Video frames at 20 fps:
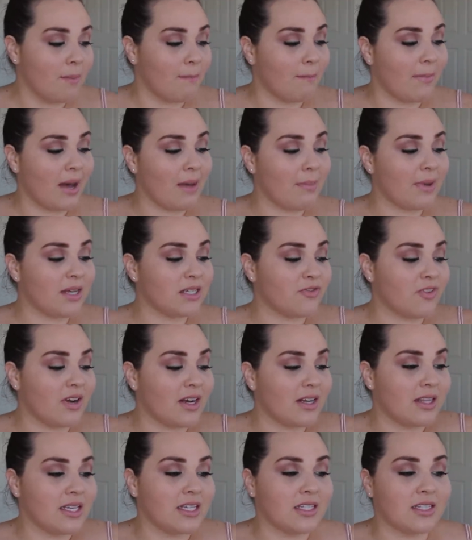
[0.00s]
My best
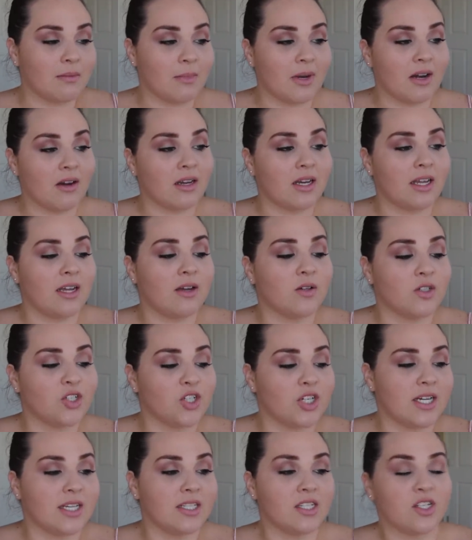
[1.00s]
friend thinks that American Eagle
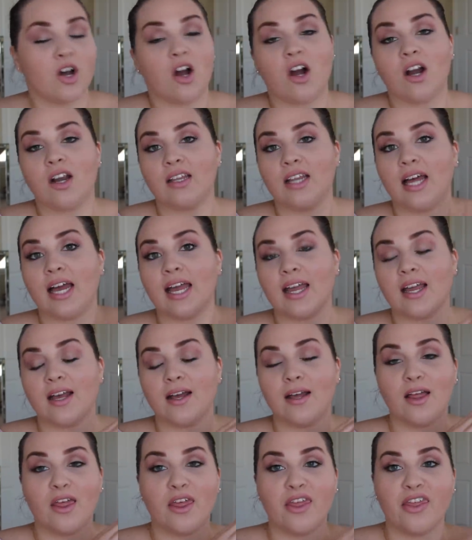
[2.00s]
jeans are
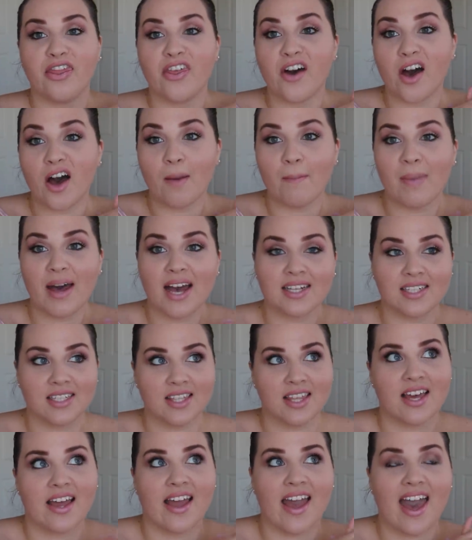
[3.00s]
like the
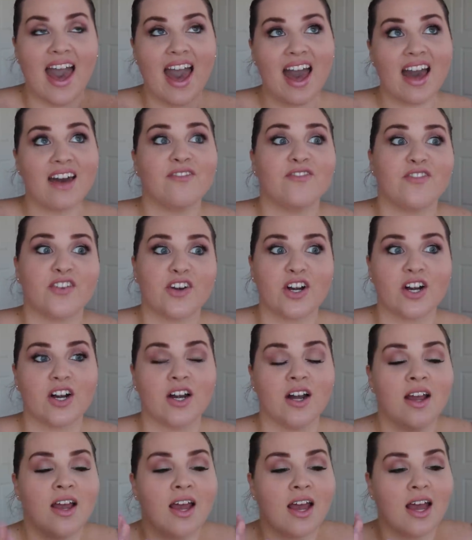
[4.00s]
best thing
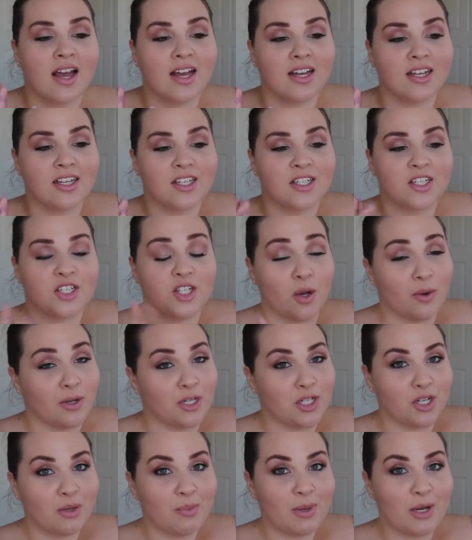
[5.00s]
ever. So
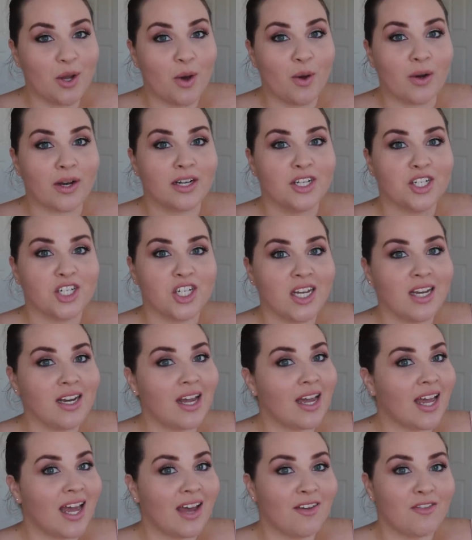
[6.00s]
it should be noted, she and
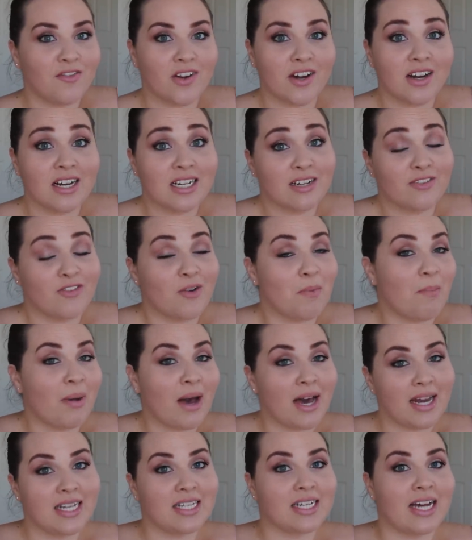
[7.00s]
I have very different
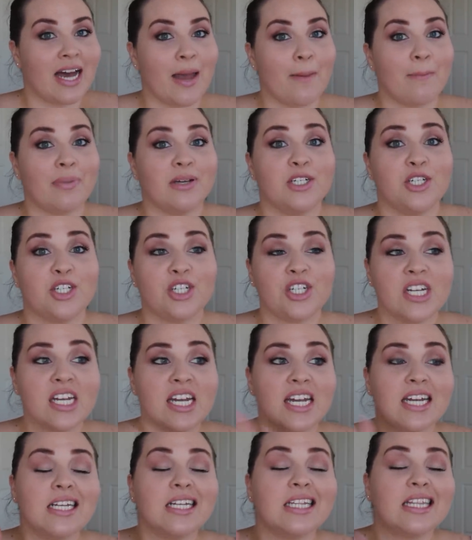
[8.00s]
body type.
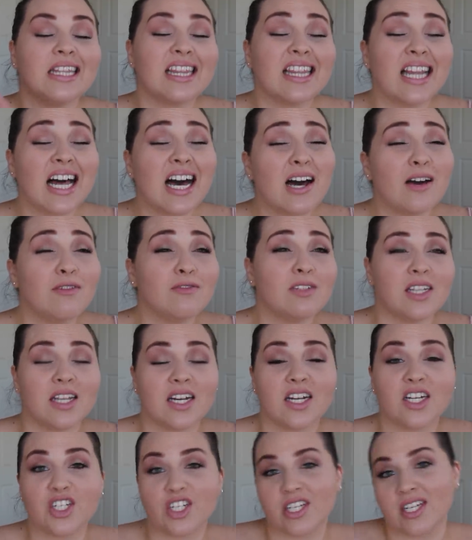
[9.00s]
She loves
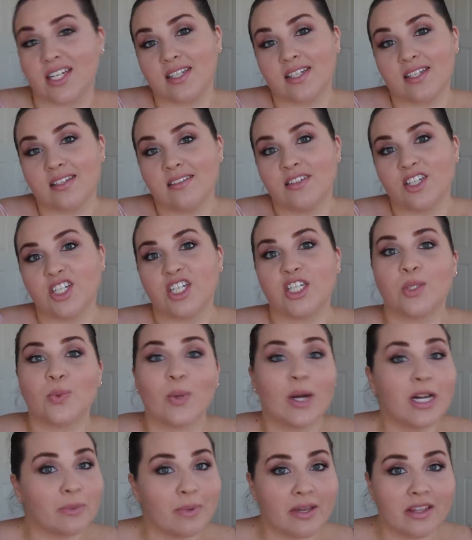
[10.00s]
their jeans. She
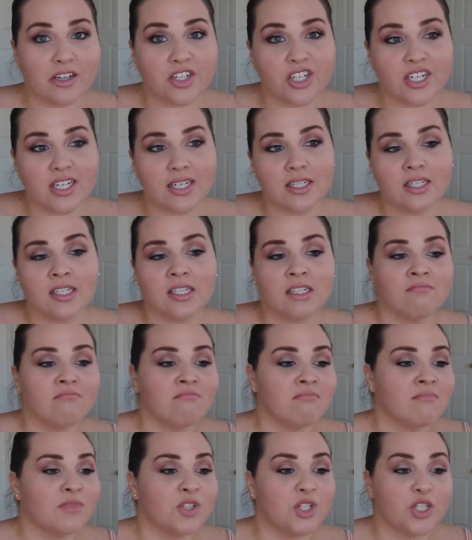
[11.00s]
swears by their jeans.
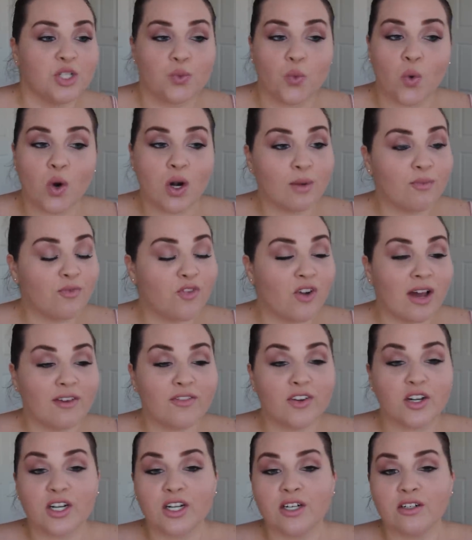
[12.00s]
She's worn them
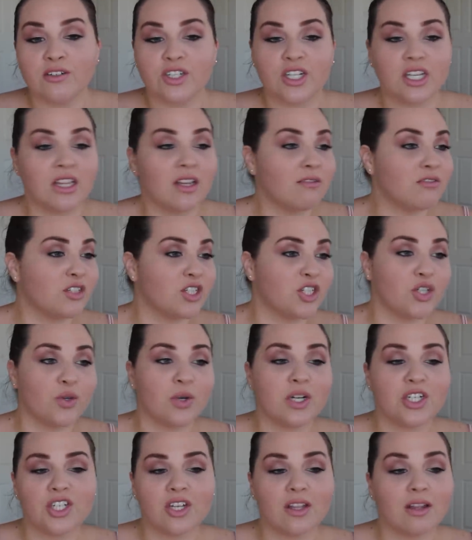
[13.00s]
forever. She loves the
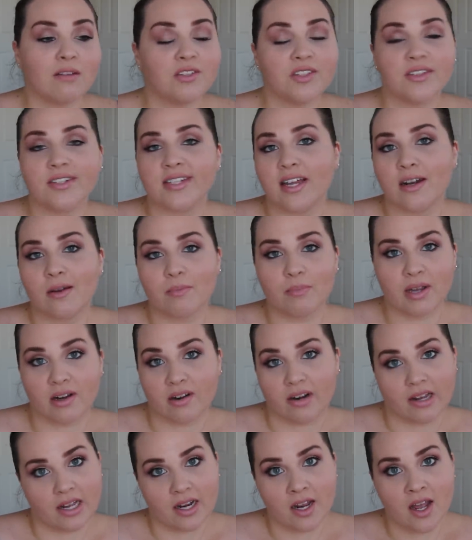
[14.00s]
shorts. She loves their denim,
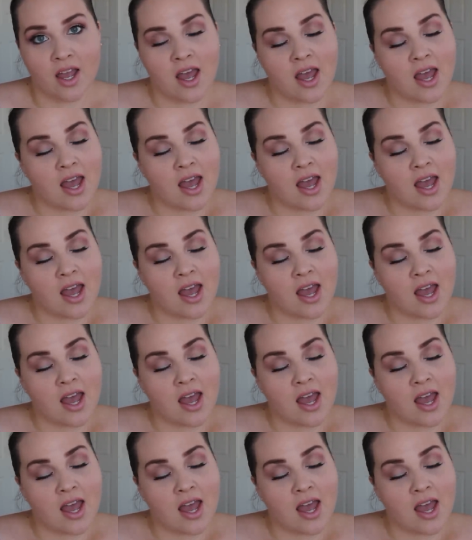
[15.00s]
period.